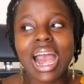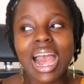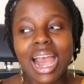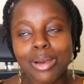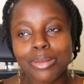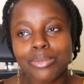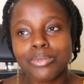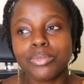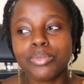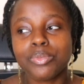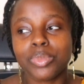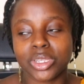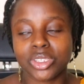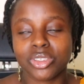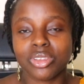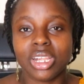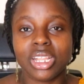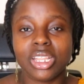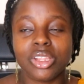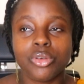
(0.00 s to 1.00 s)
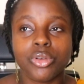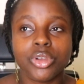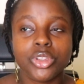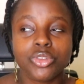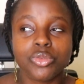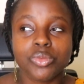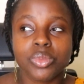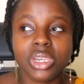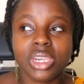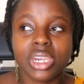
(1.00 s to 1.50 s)
I'm personally going
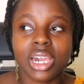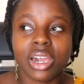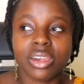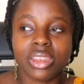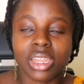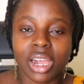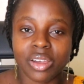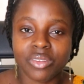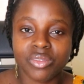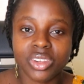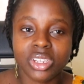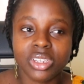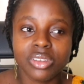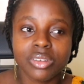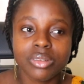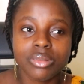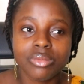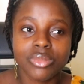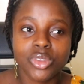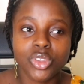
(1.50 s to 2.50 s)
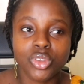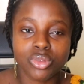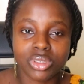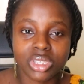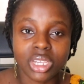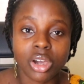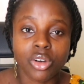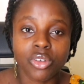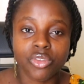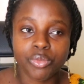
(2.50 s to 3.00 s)
to be an avid
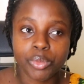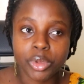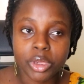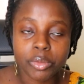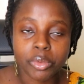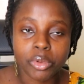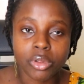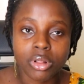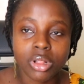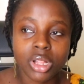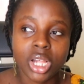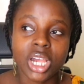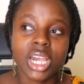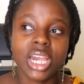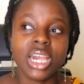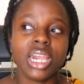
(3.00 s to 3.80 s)
user of Pyypl.